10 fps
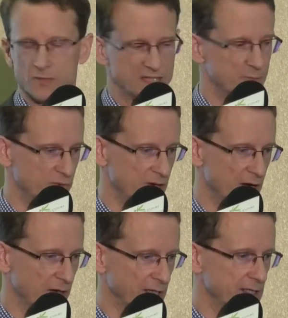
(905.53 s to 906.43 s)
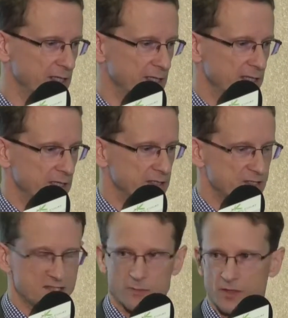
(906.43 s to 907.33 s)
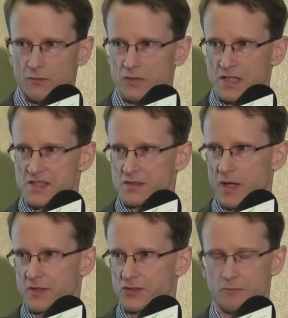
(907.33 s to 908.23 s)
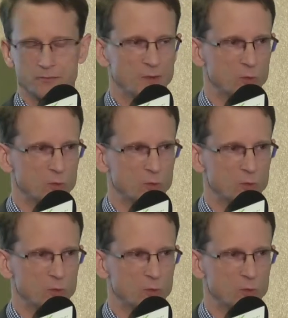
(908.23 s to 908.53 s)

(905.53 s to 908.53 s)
temporarily into some of that released spectrum,